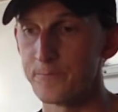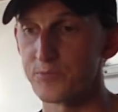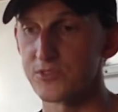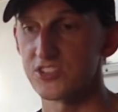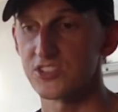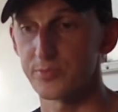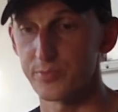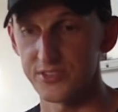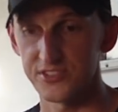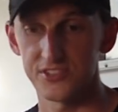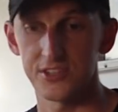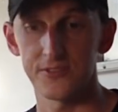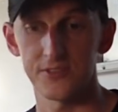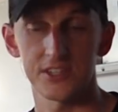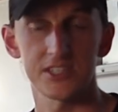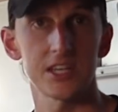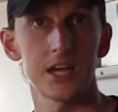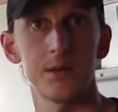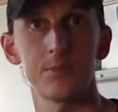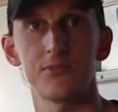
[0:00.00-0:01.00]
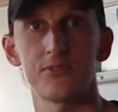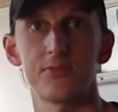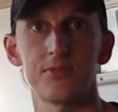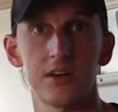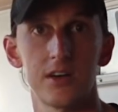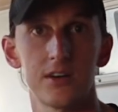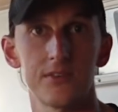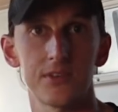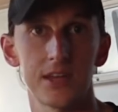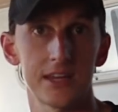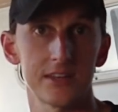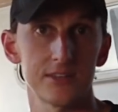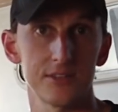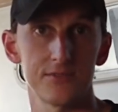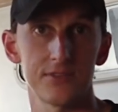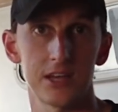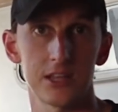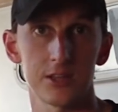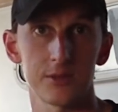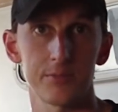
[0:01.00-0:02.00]
specific type of
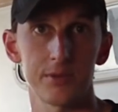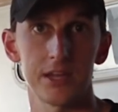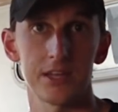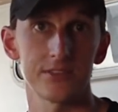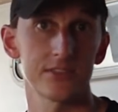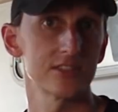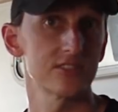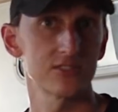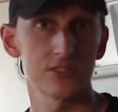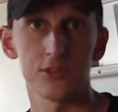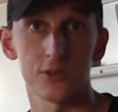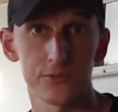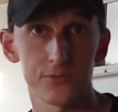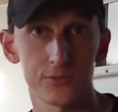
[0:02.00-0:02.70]
anti-fouling paint that's, you know,